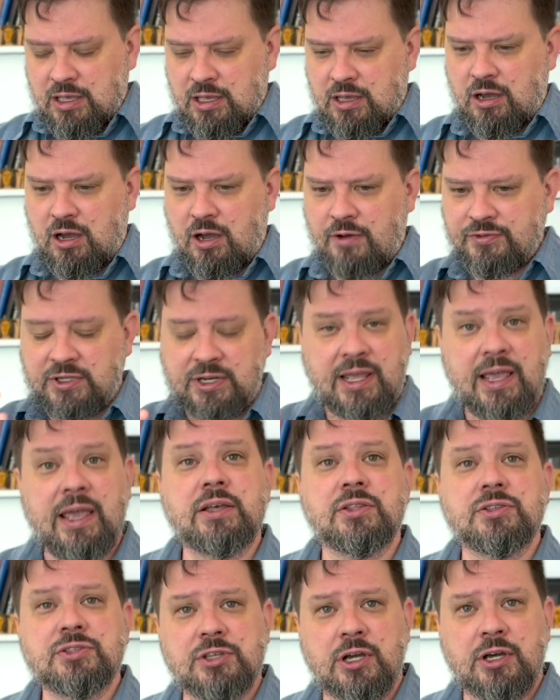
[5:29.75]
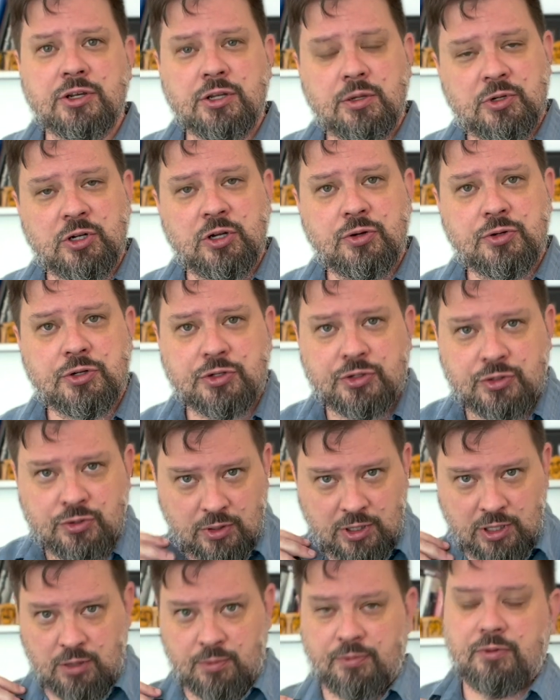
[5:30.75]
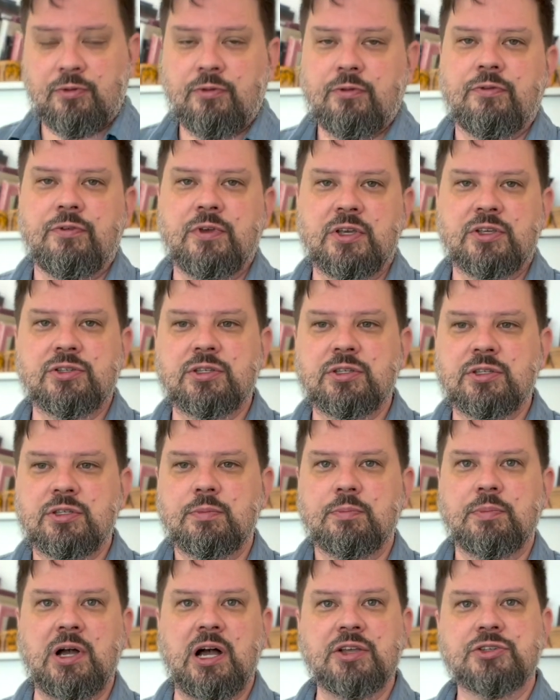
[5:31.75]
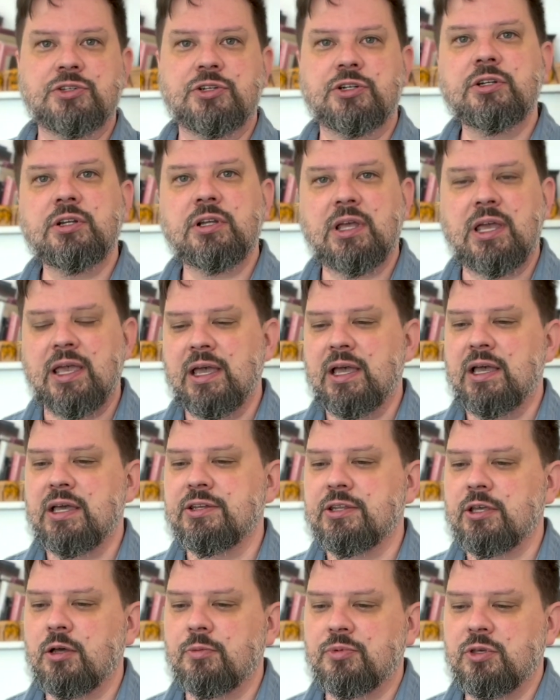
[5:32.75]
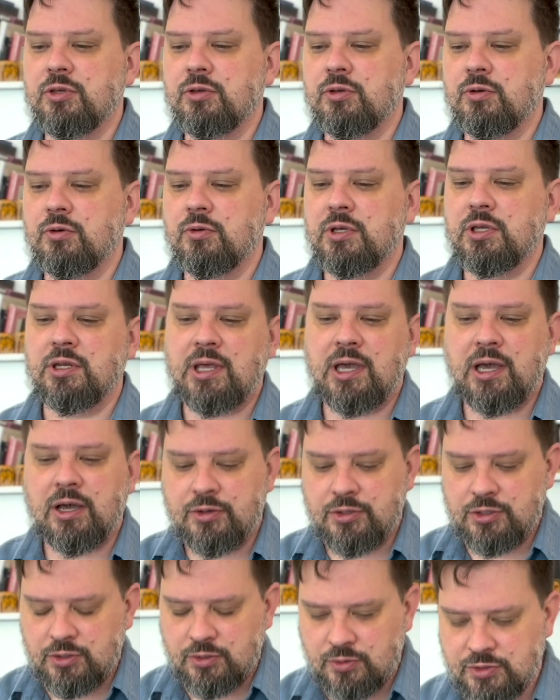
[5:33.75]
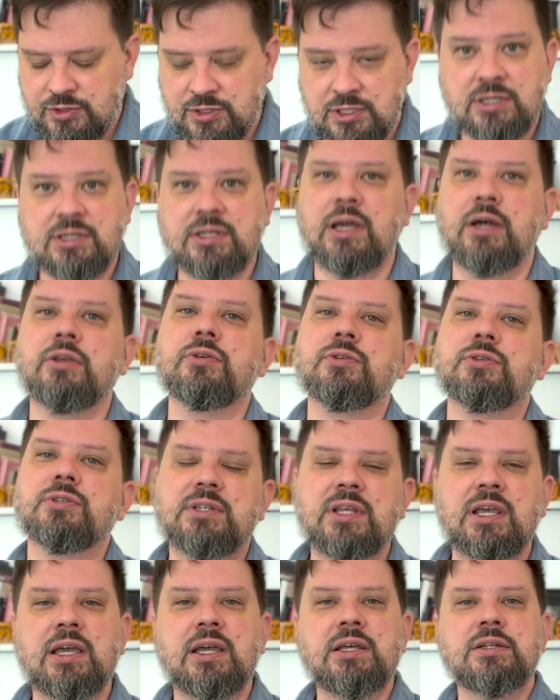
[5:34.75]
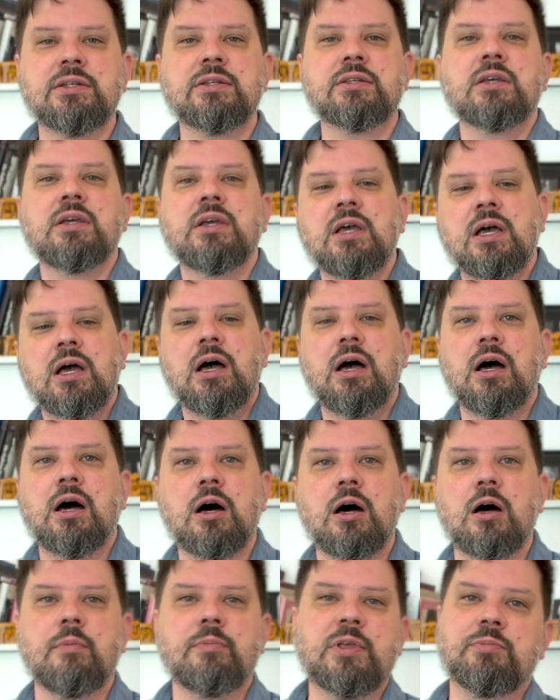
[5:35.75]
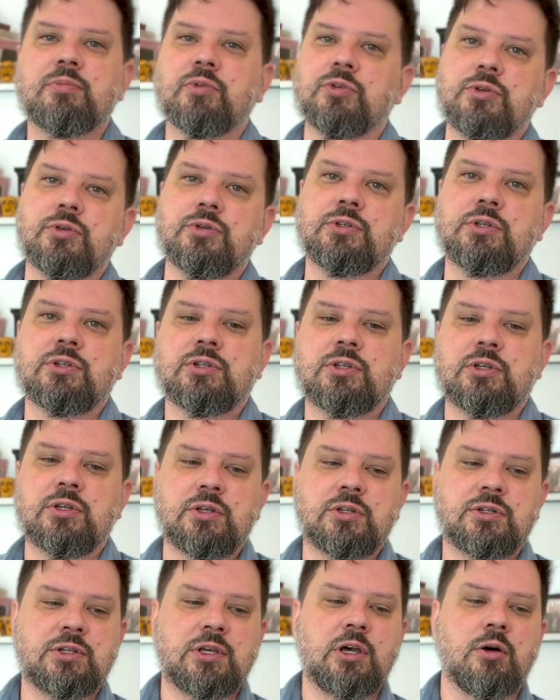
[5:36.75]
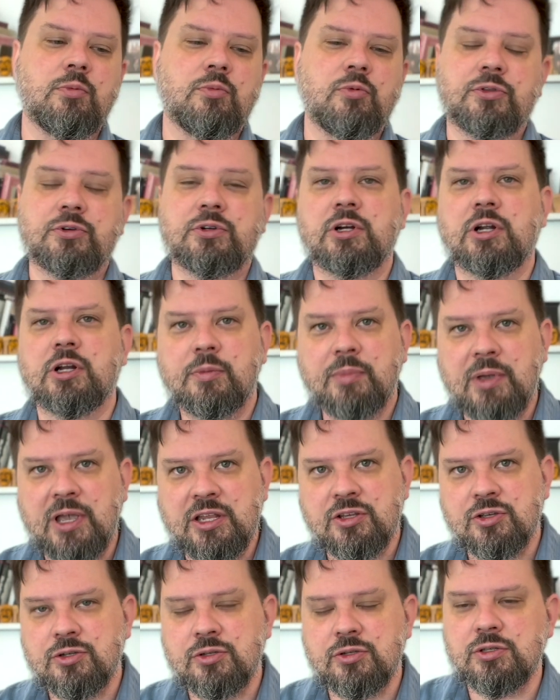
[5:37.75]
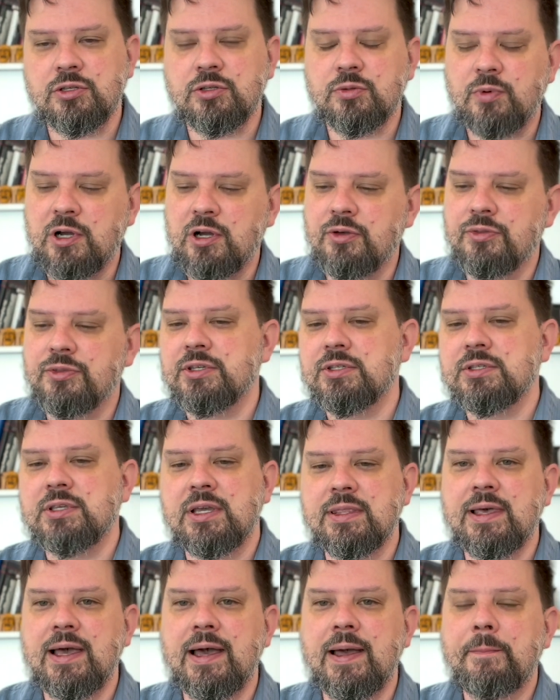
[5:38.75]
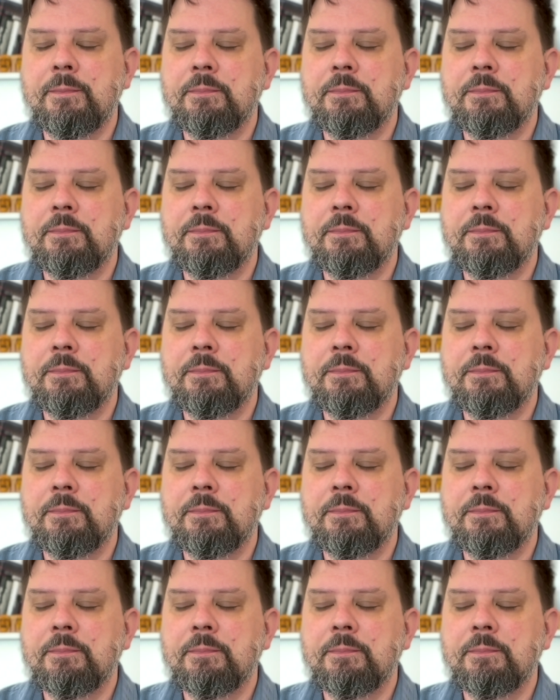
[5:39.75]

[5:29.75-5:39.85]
often hands-on approach to help fix posture and help you in how you sit, how you stand. People use it to help with chronic pain issues as well and things like that.